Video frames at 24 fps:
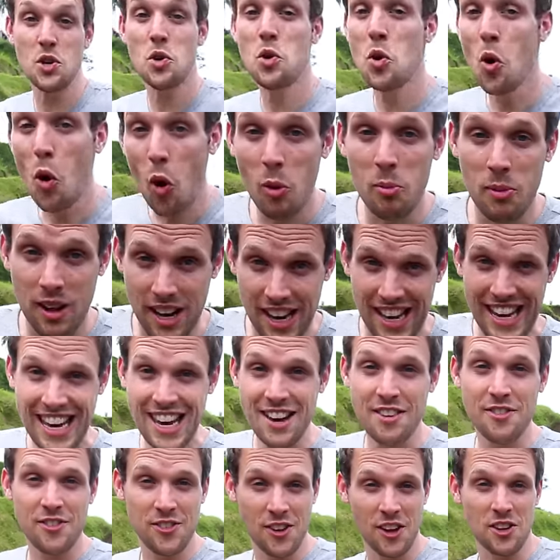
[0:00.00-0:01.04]

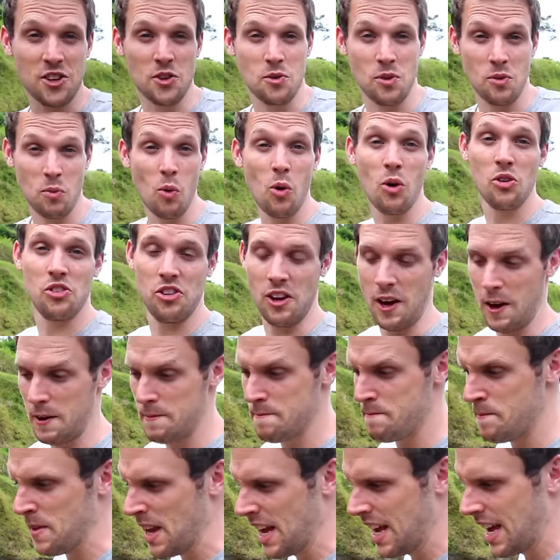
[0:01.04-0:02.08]
normally flooded with water.
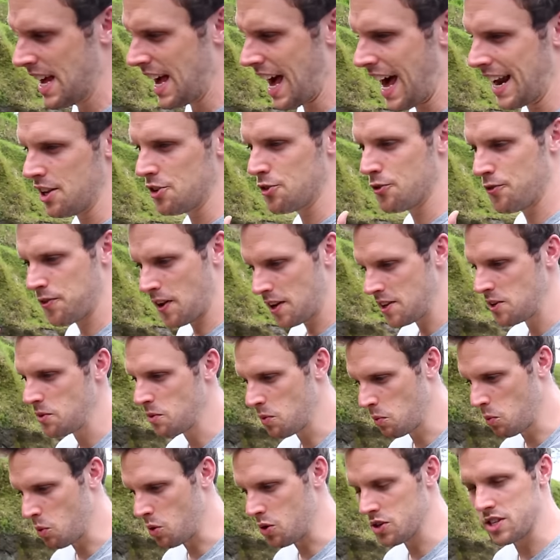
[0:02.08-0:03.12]
And it's flooded
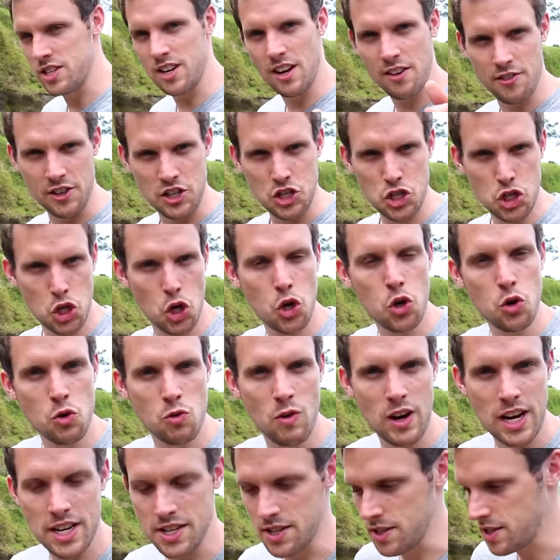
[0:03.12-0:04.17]
with water for two
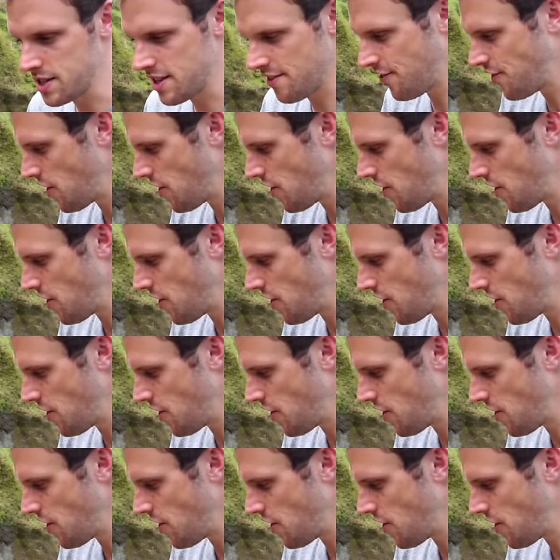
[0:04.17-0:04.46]
reasons. The